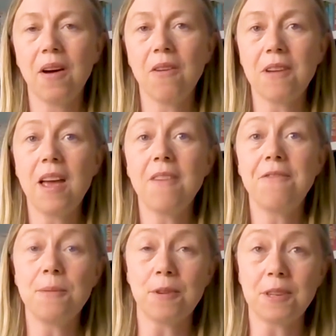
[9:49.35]
of
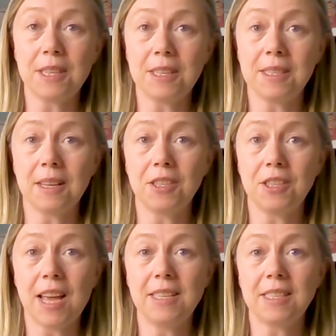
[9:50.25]
everybody's
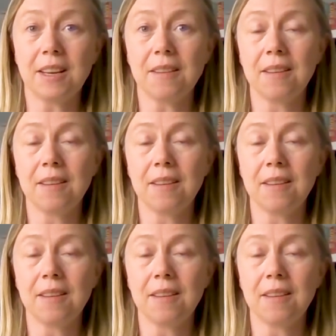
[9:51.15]
agenda.